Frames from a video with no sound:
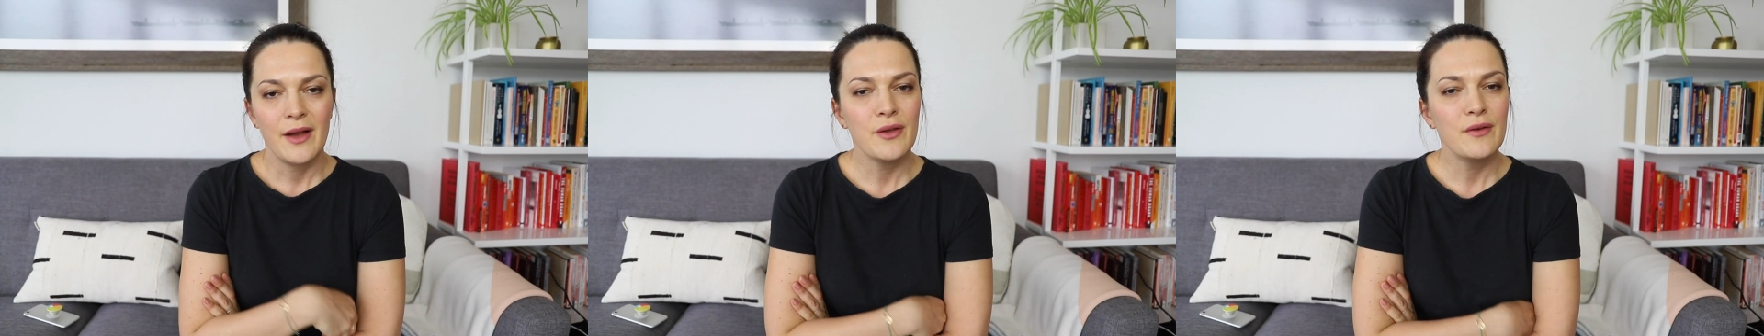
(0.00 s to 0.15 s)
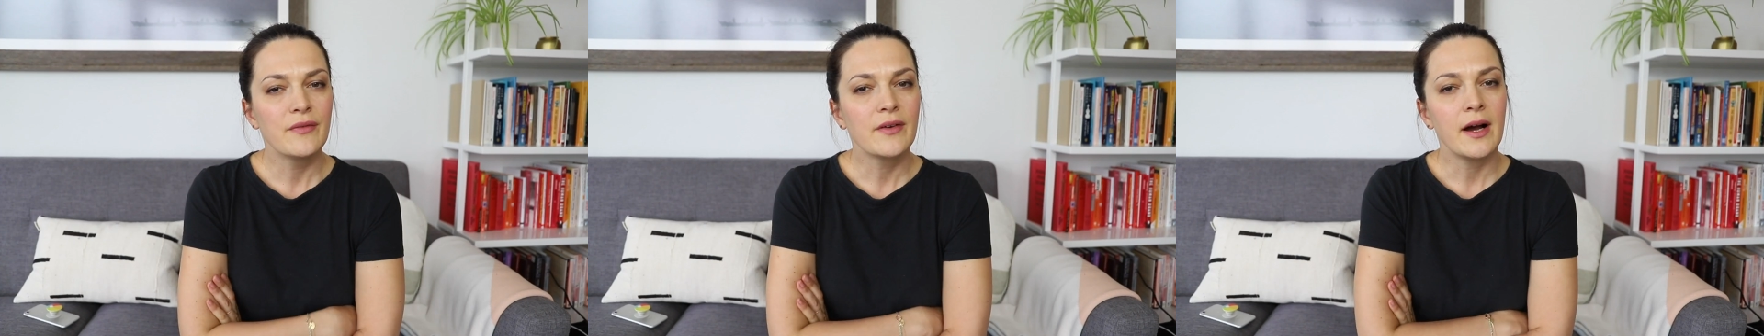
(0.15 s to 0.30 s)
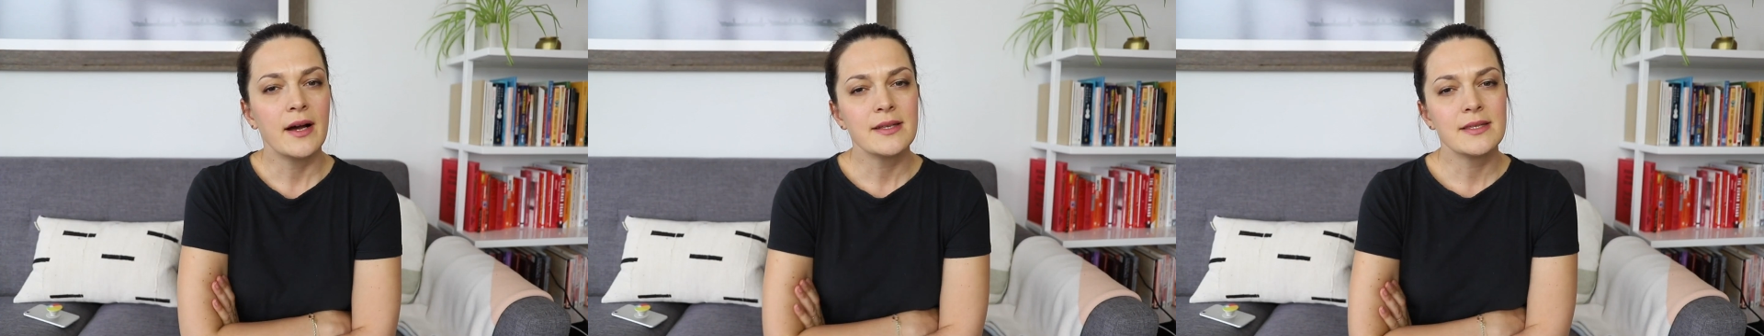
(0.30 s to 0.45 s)
Now
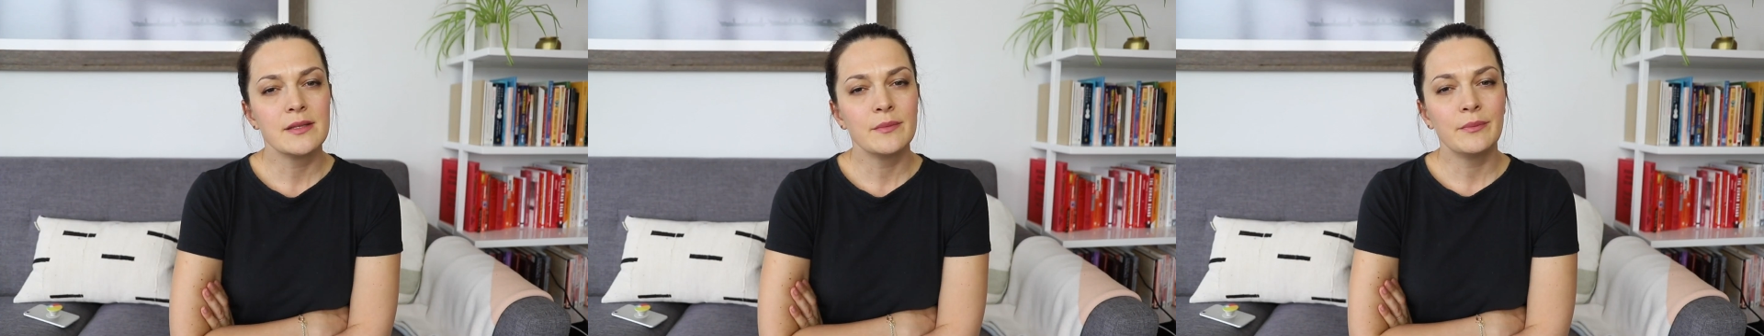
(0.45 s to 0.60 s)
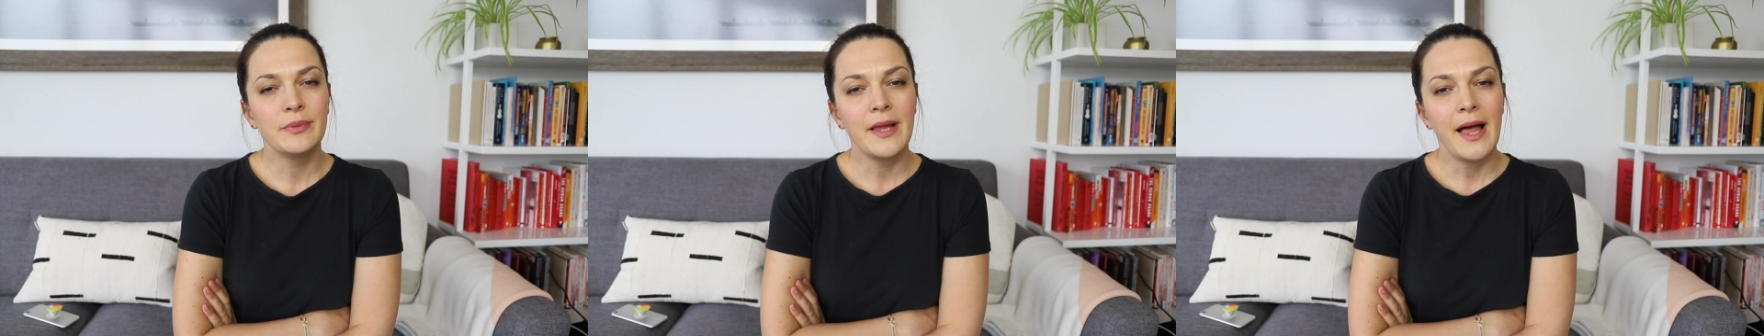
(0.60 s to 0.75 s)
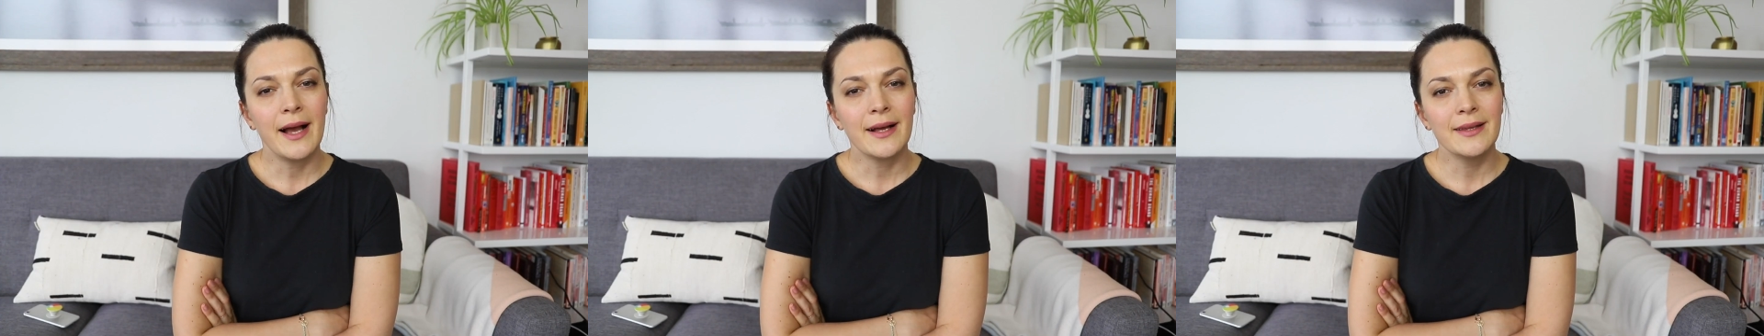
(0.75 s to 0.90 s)
you've got
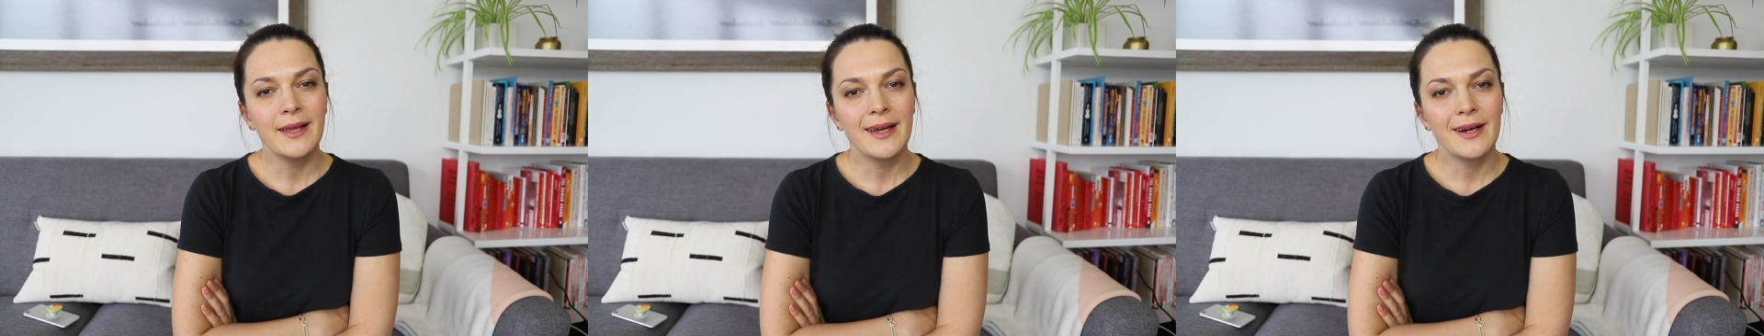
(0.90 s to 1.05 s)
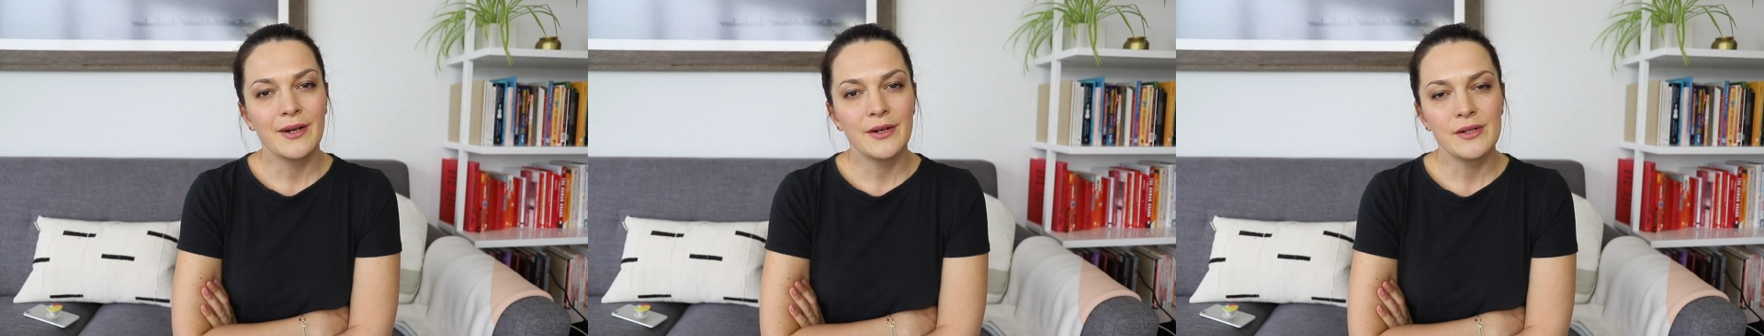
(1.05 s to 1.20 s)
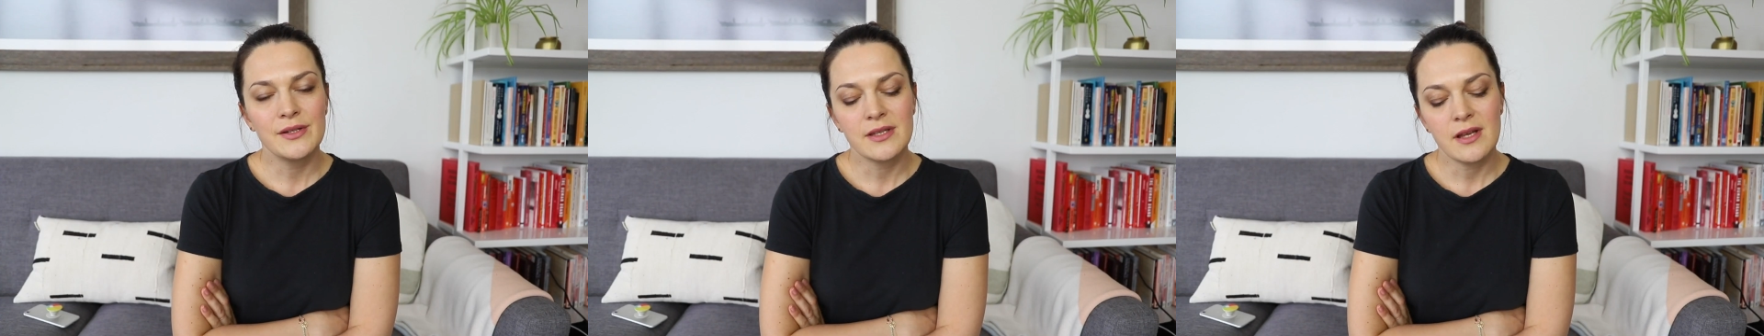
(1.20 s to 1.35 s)
some black
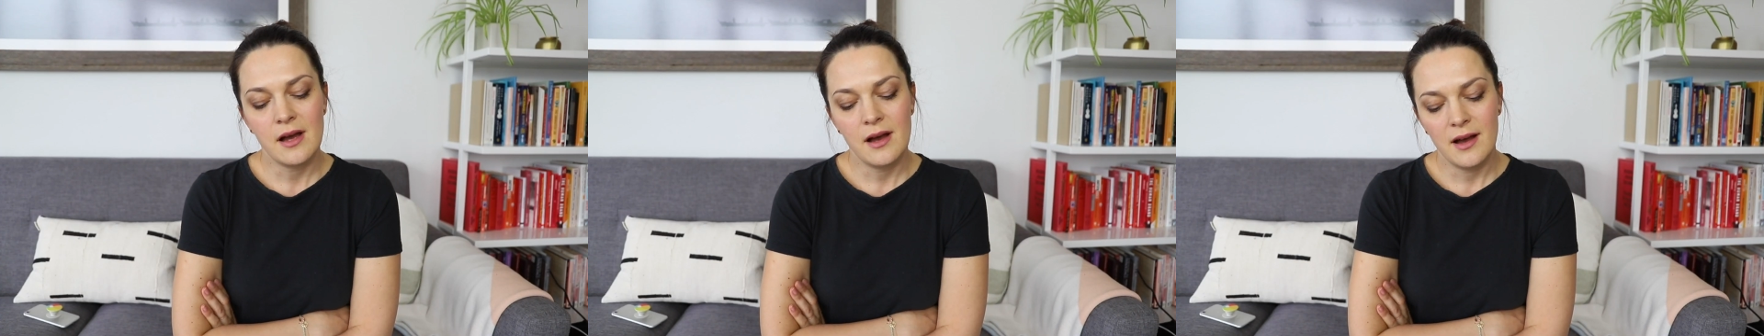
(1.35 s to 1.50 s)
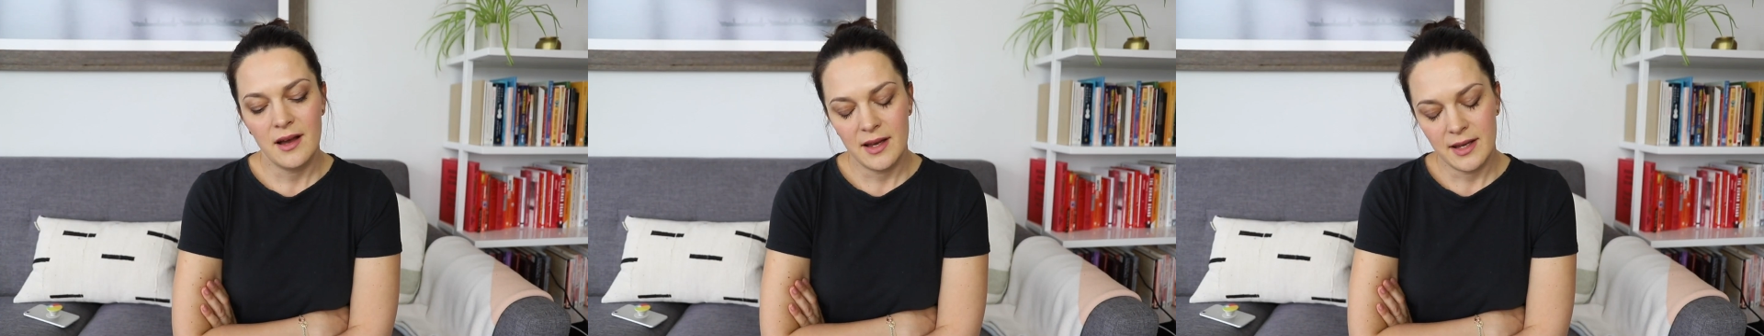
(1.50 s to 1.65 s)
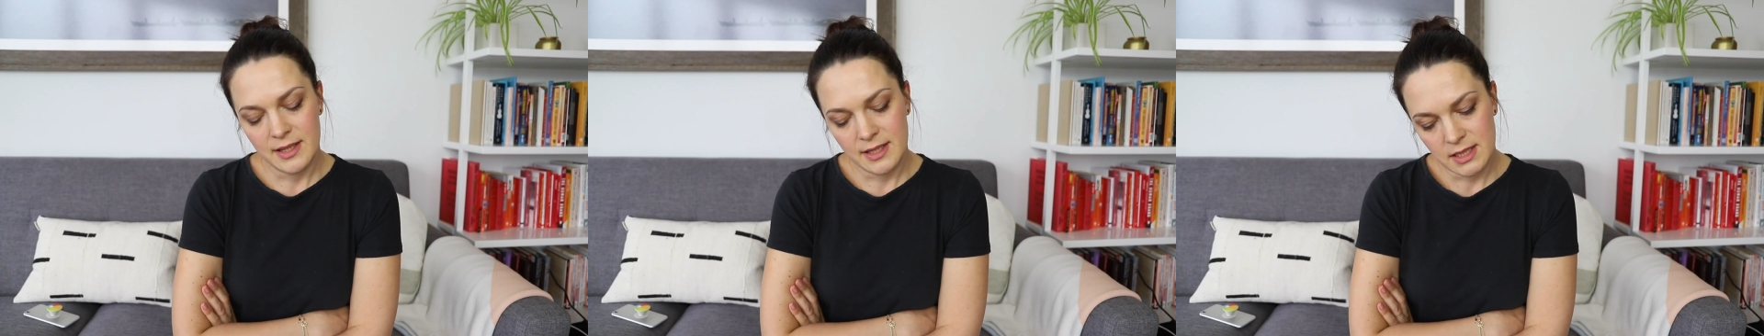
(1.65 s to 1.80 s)
letters
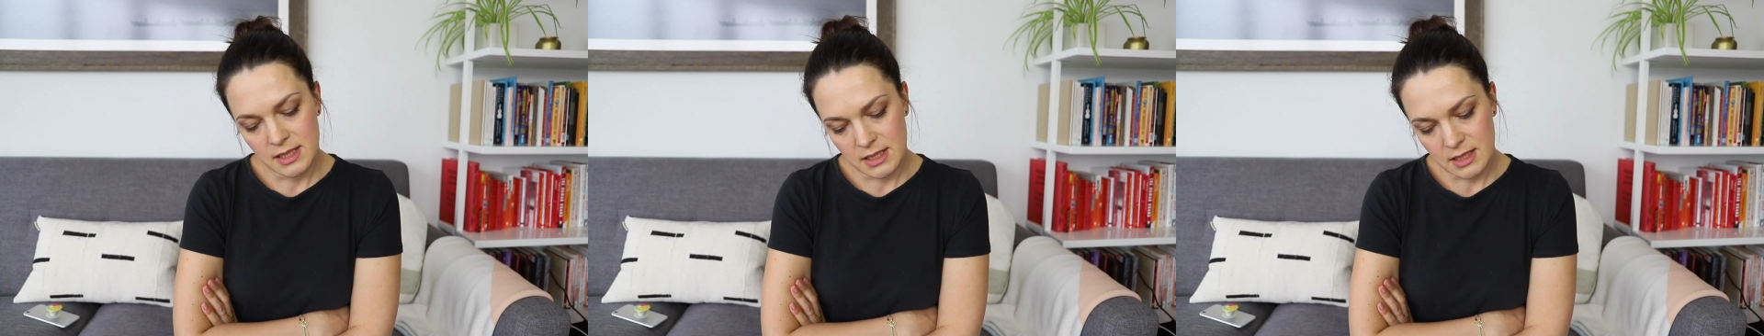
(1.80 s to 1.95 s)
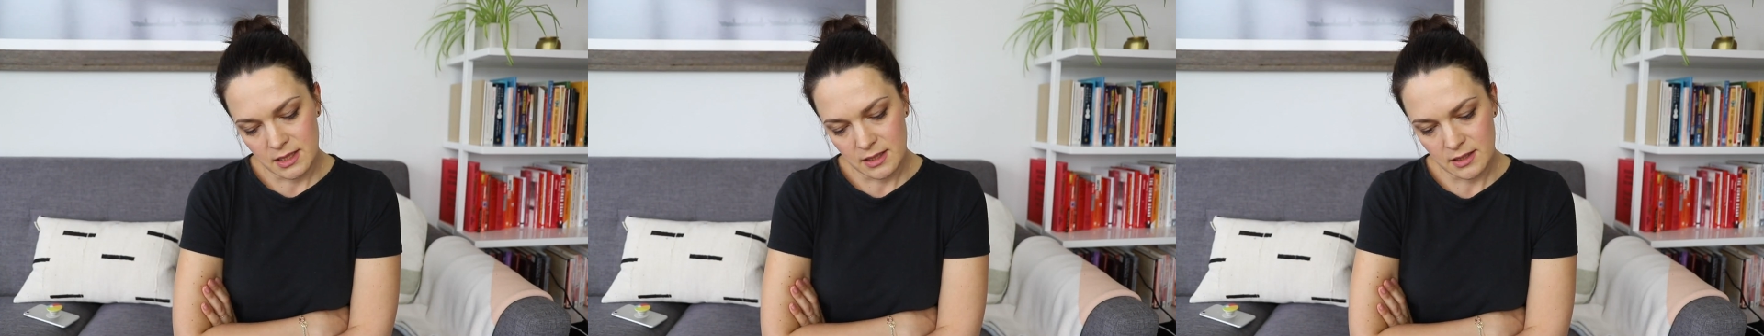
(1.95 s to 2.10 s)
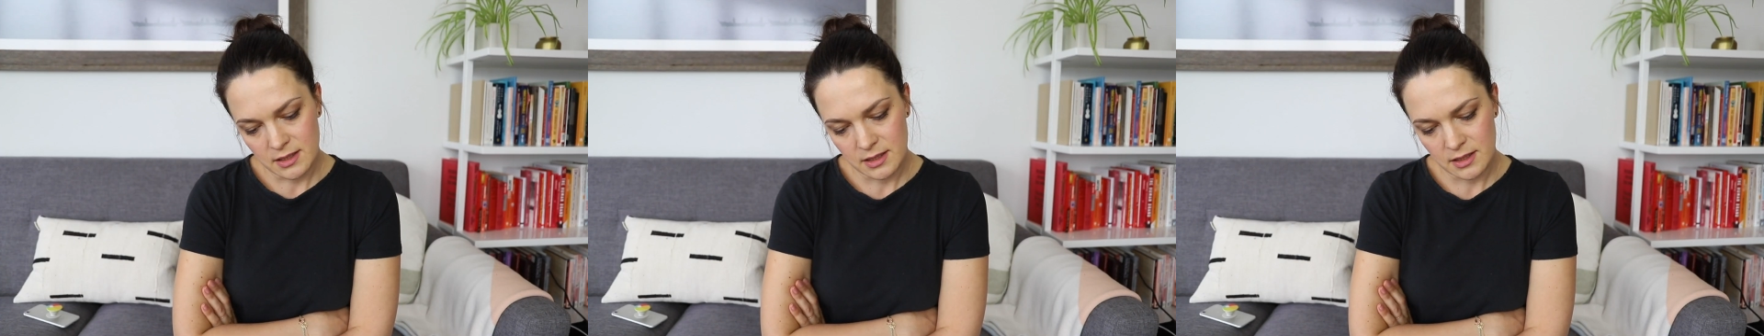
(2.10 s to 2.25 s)

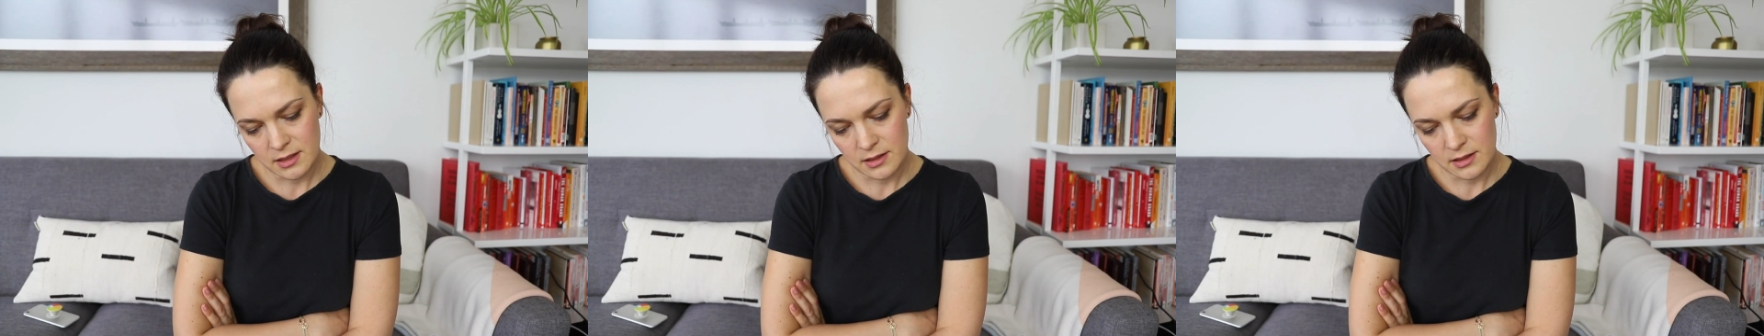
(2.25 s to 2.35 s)
on